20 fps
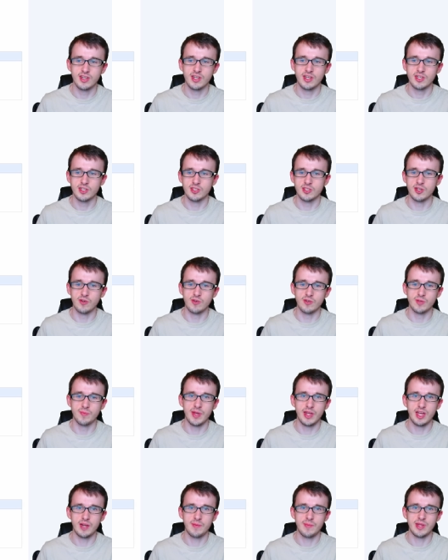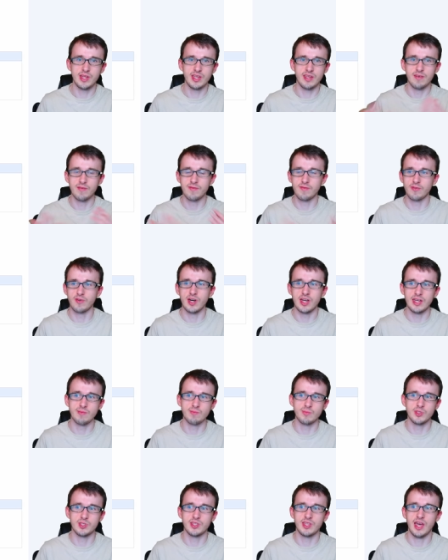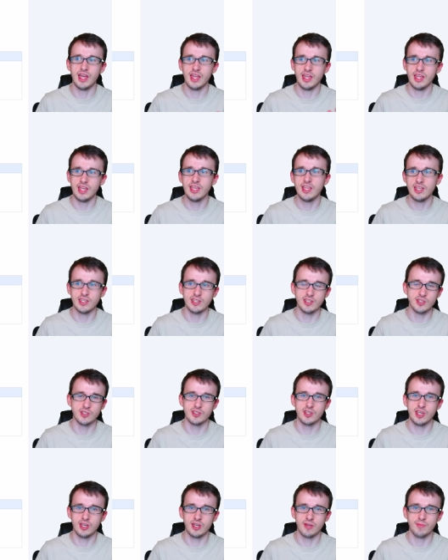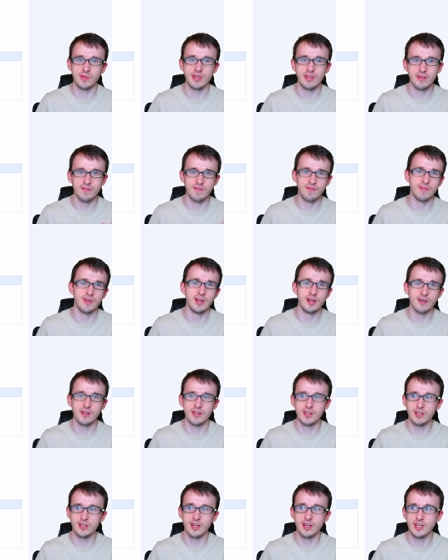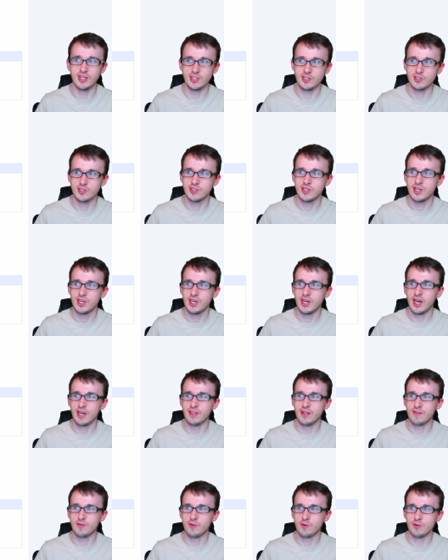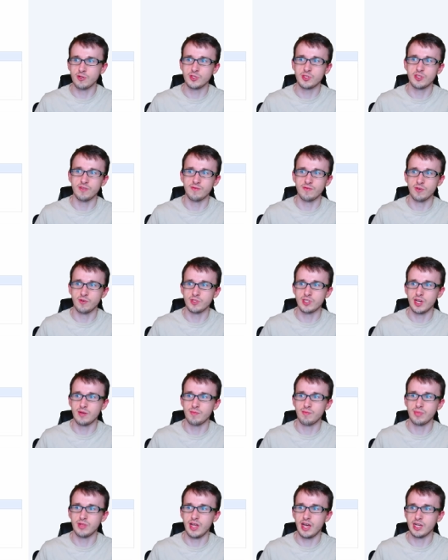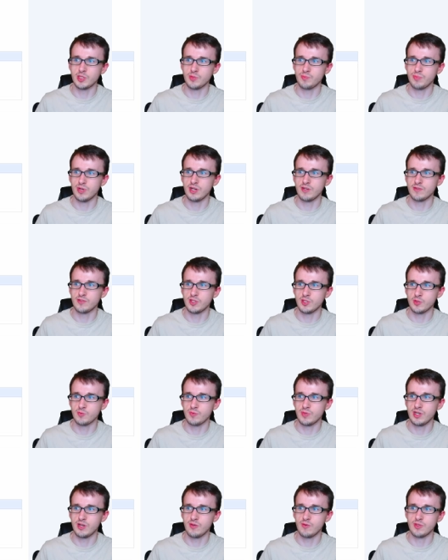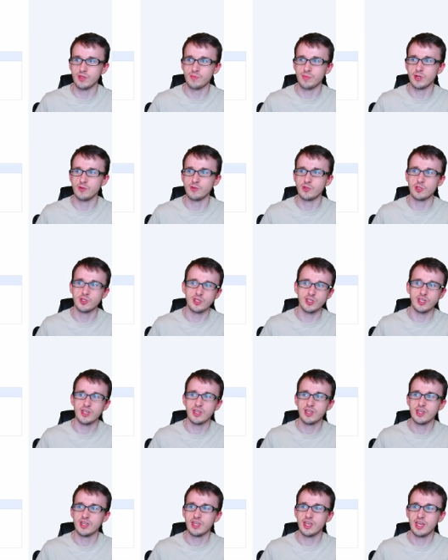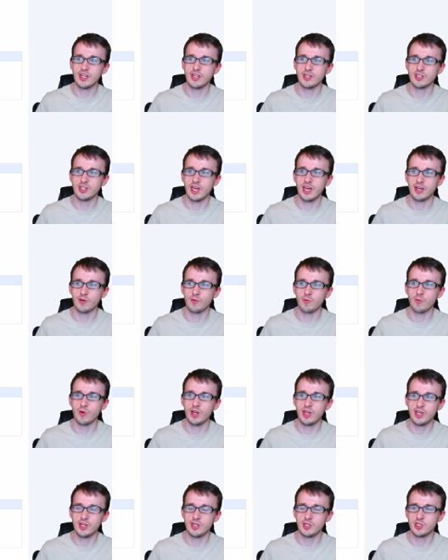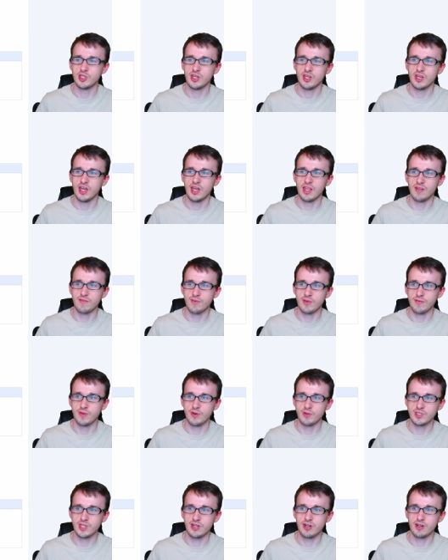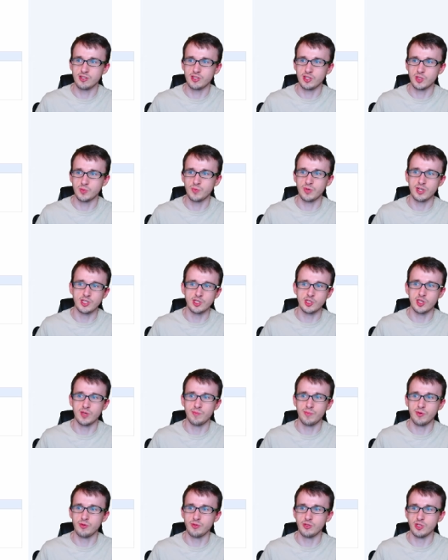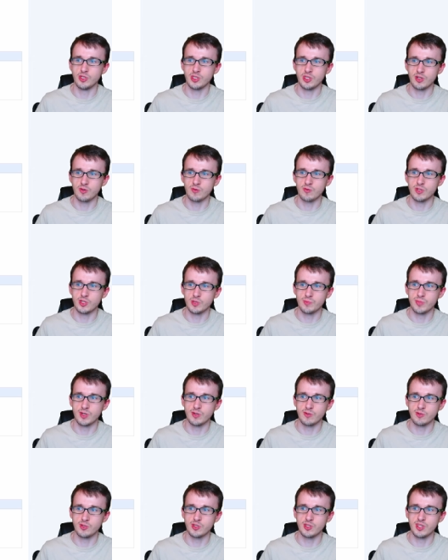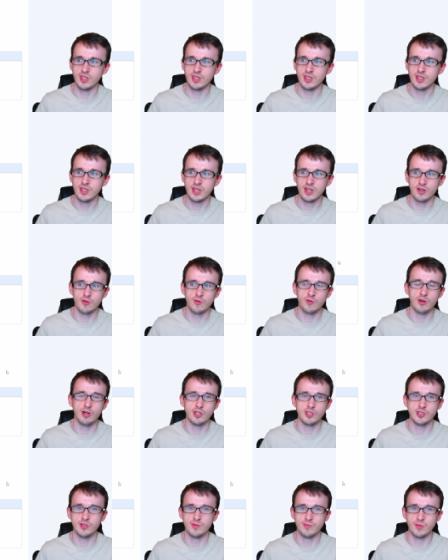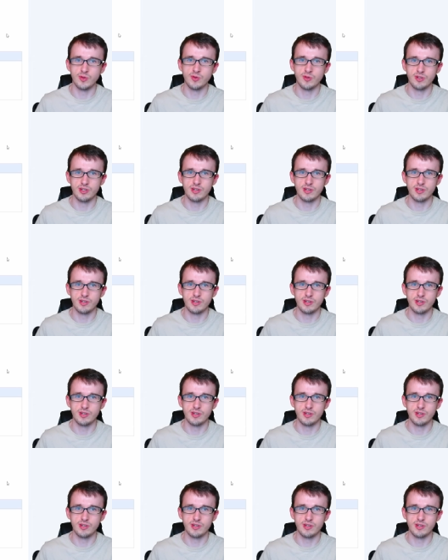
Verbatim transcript: So depending on how many frames that is, it could be very nice. And then of course the Photon Blast buffs as well with the potency and attack range. And then for the Photon Arts, it's pretty simple, just increased potency across the board.